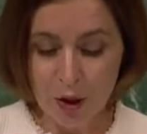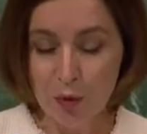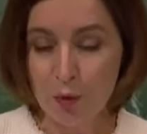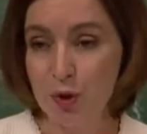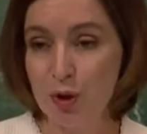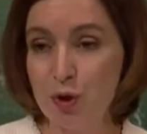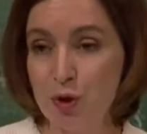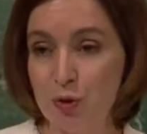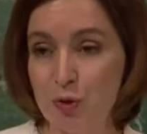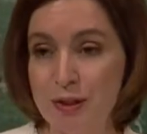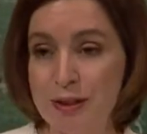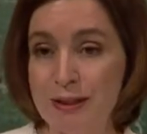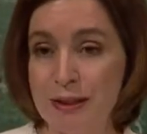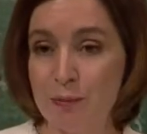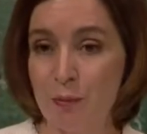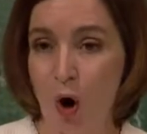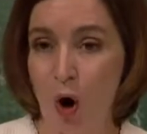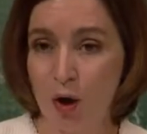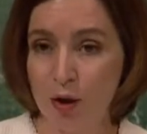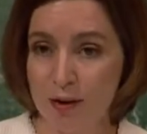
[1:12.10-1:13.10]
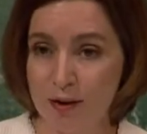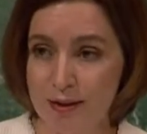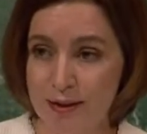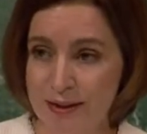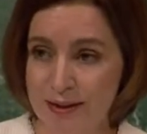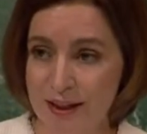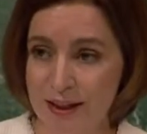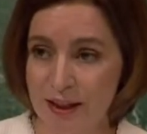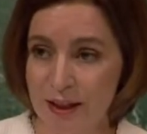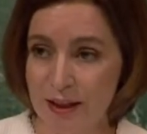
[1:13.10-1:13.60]
we choose
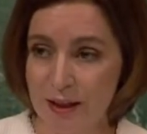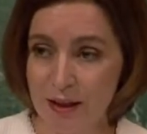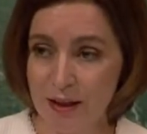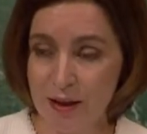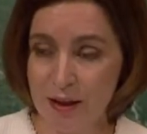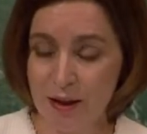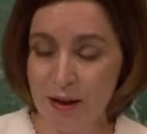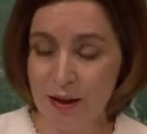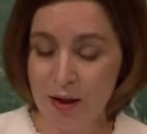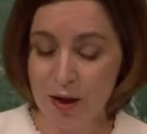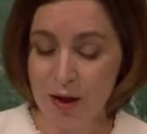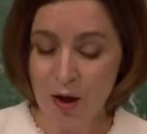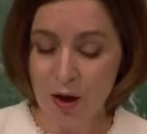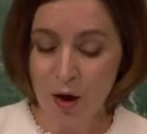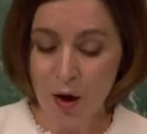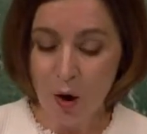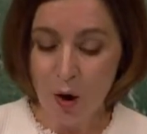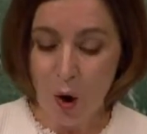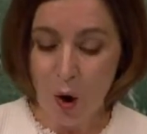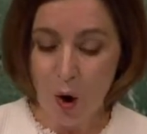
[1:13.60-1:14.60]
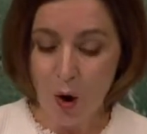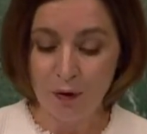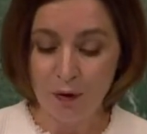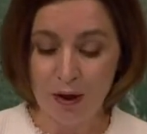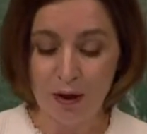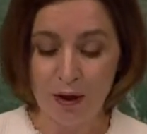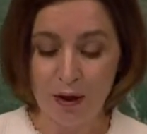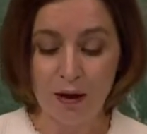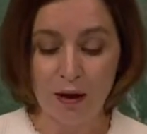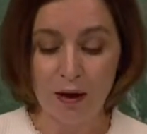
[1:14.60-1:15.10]
democracy over
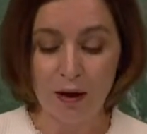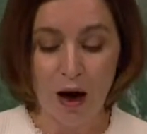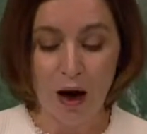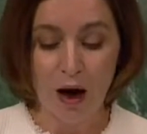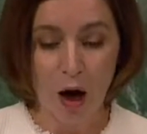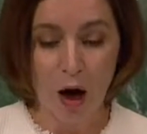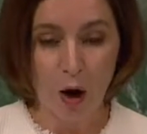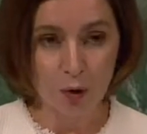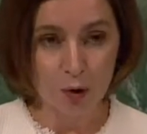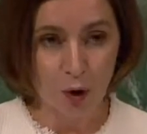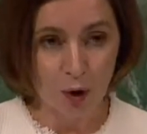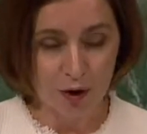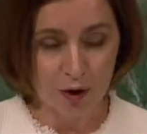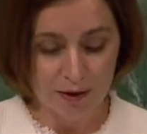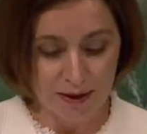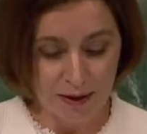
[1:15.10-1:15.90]
autocracy,